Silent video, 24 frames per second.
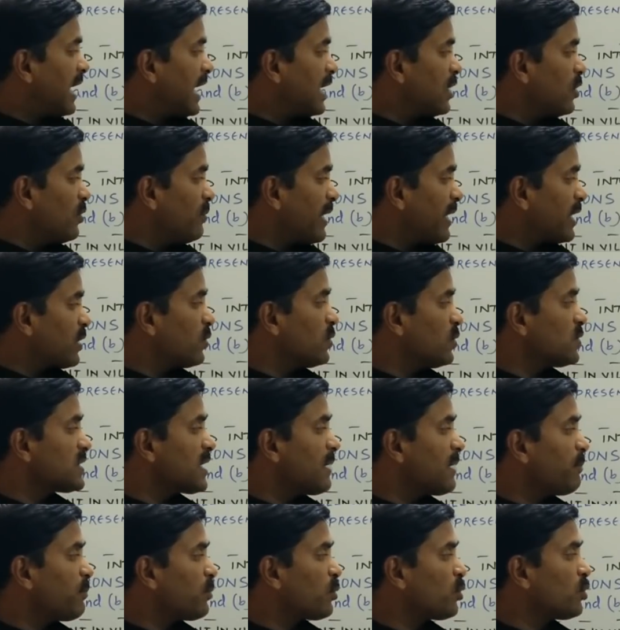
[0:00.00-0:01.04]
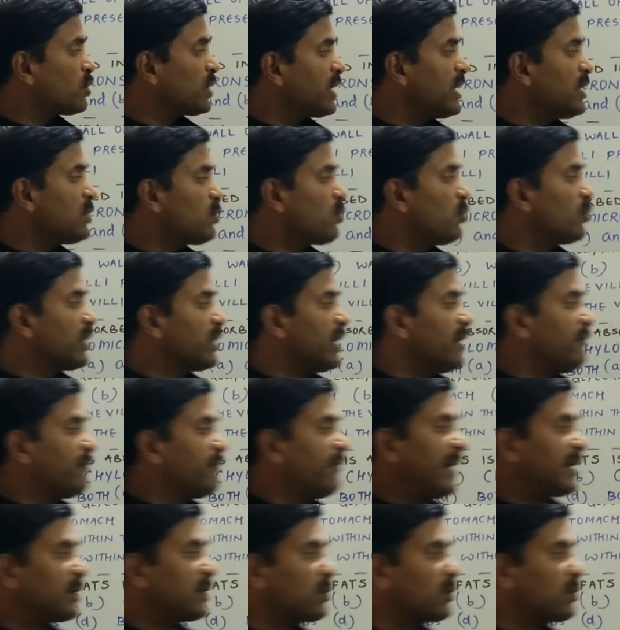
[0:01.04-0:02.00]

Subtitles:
Chylomicrons are protein coated